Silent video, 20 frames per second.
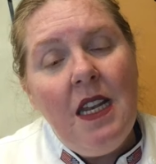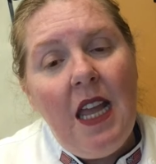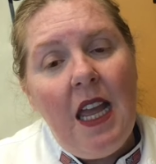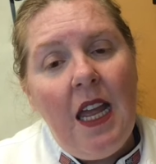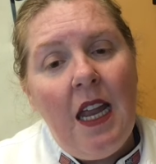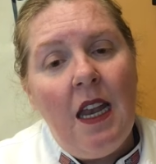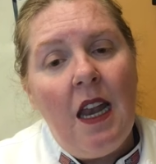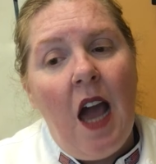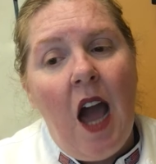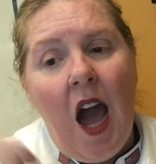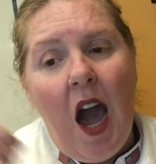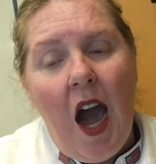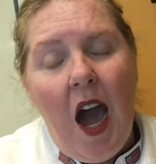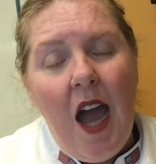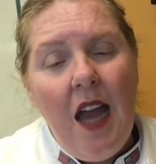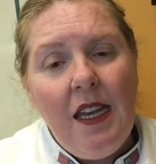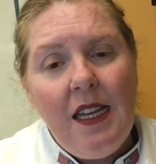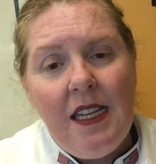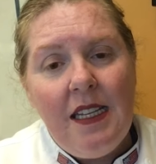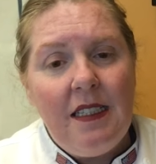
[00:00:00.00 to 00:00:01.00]
and
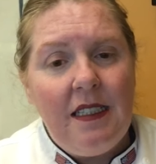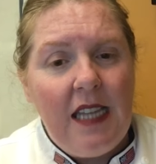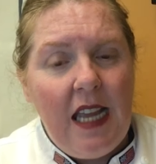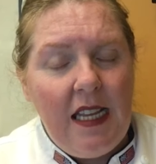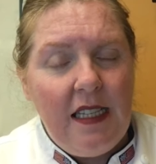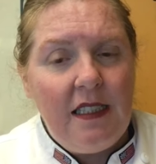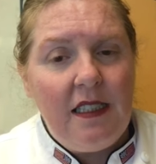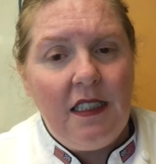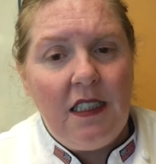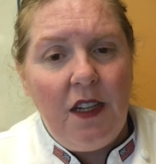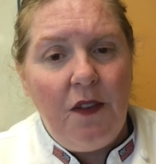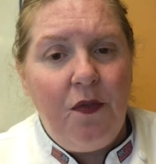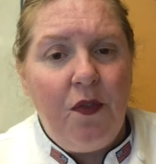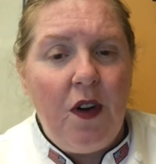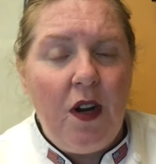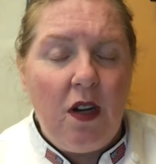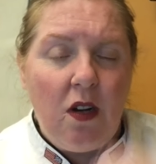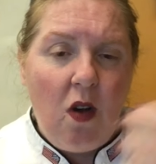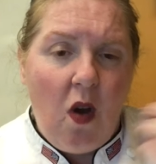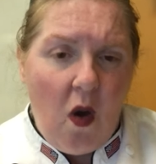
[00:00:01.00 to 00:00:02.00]
hot, it tastes
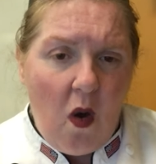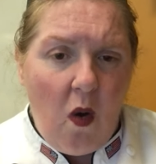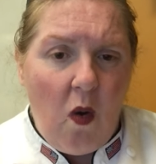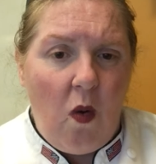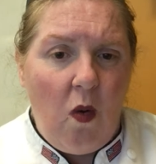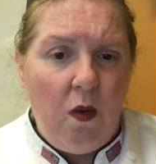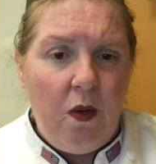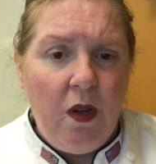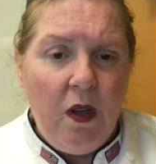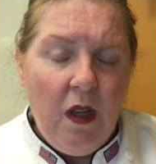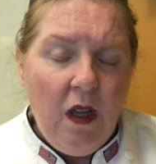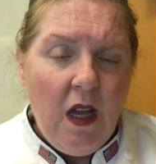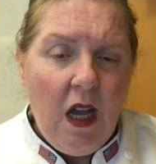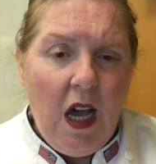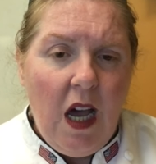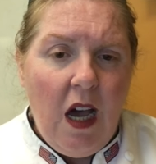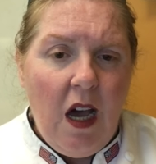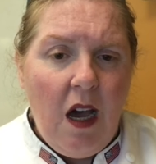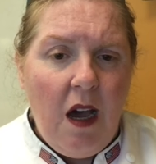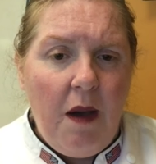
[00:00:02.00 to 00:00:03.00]
different cold.
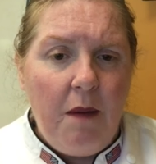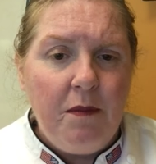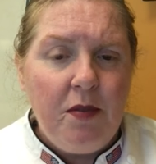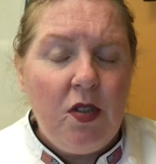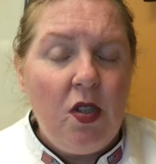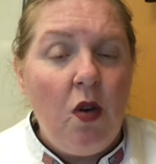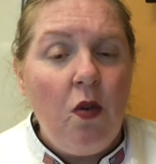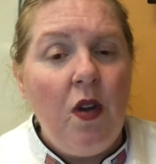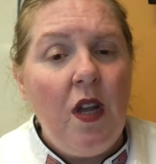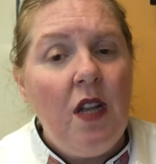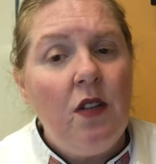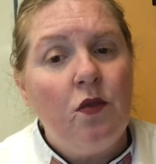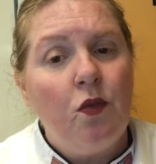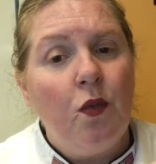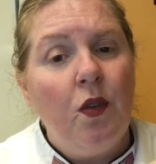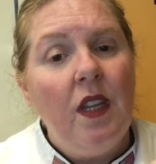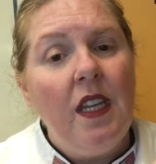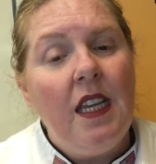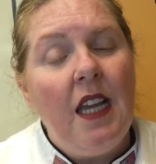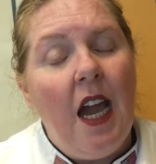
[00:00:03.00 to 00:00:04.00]
So it's
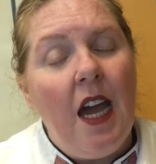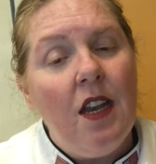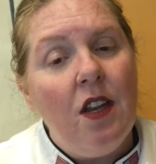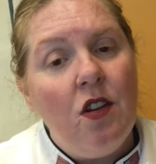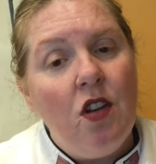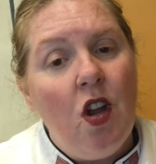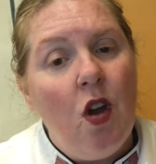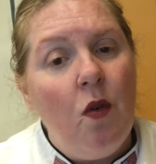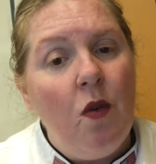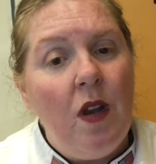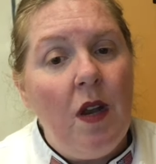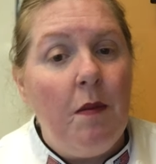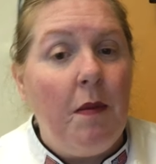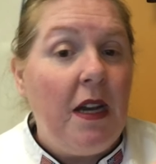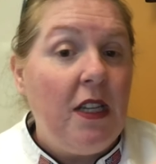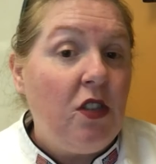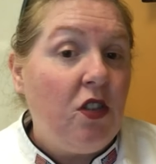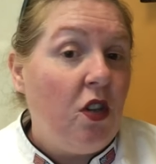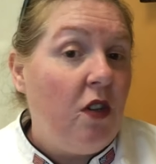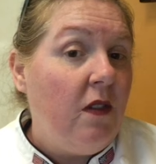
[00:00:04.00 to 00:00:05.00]
really kind of knowing, am
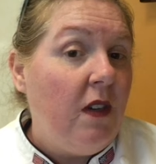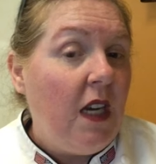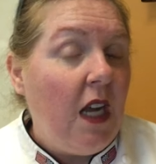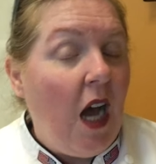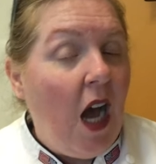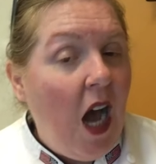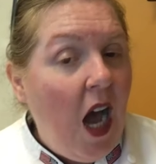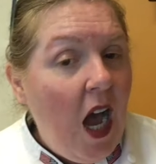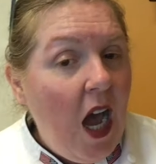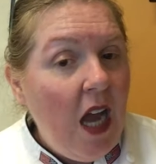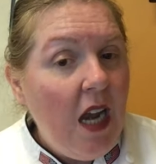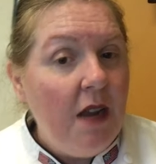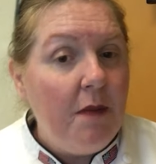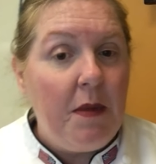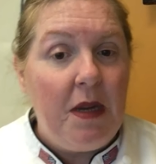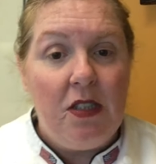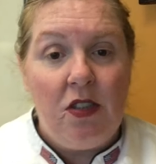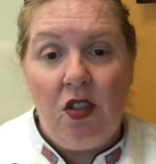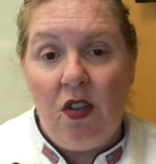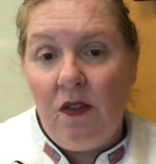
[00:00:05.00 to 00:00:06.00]
I serving it hot? Am
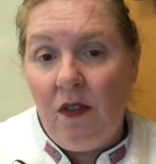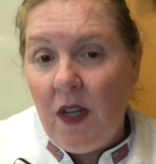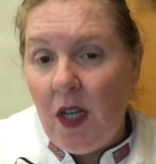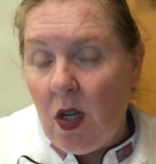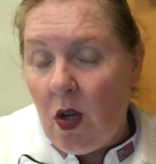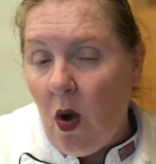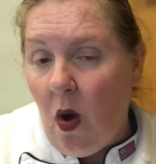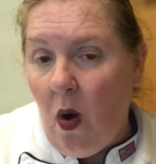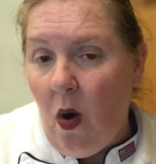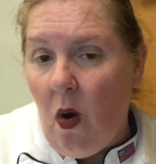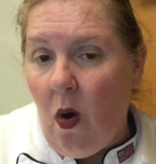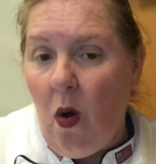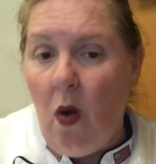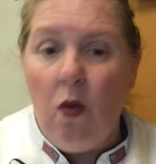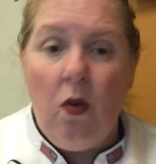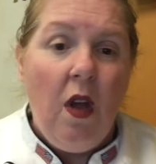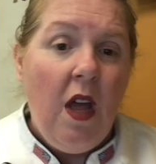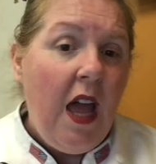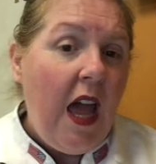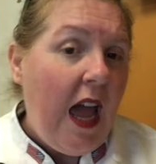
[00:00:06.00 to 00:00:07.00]
I serving it
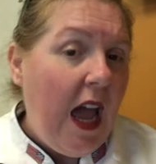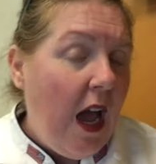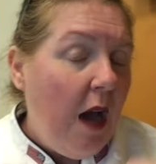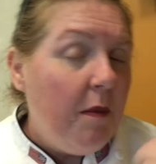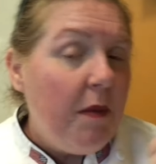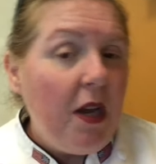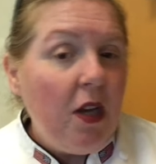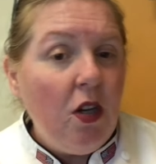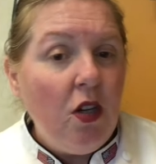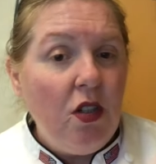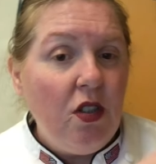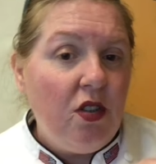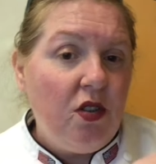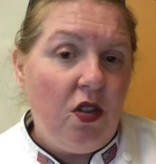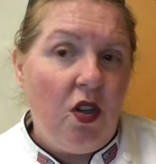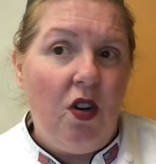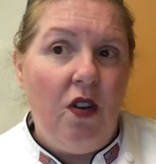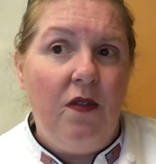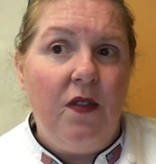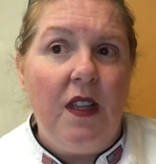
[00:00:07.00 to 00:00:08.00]
cold? How am I going to
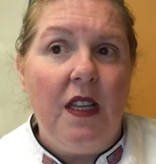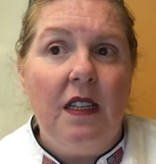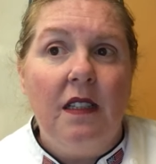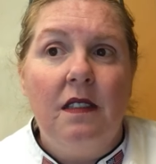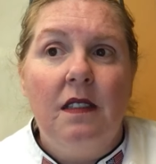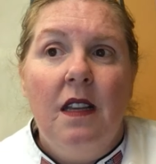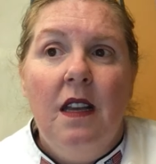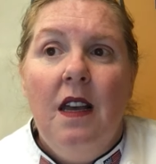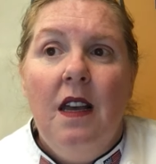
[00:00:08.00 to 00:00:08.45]
serve this?